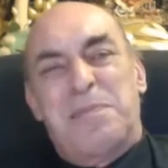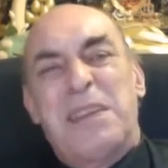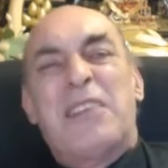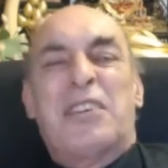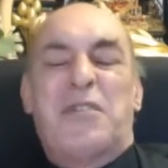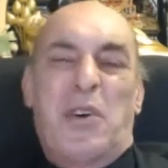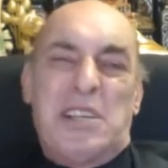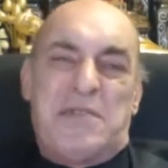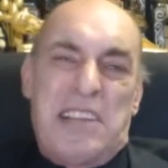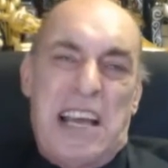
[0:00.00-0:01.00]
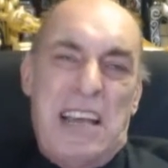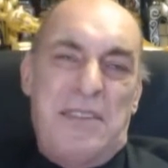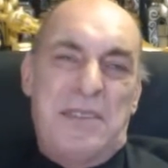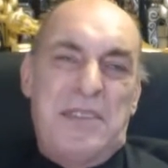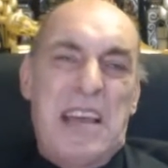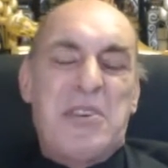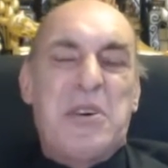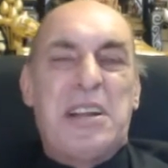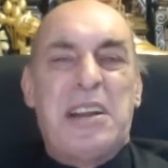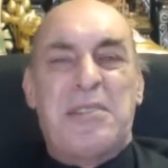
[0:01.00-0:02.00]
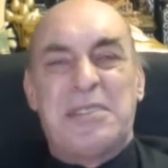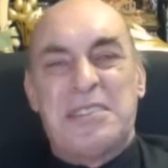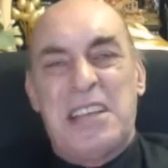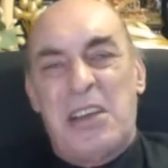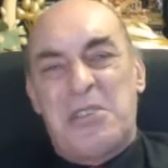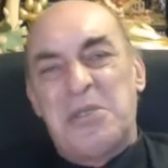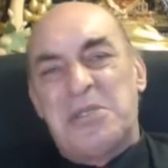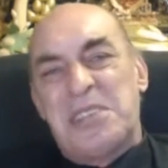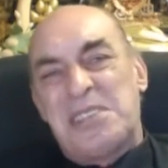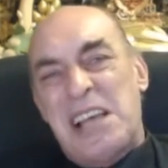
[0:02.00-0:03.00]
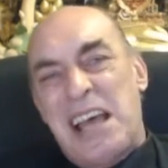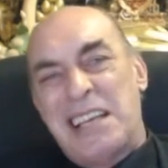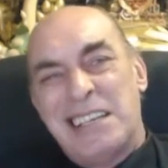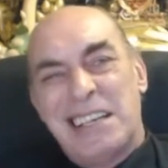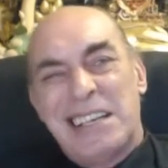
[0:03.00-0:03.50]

bit of advice today: if you haven't got anything good to say,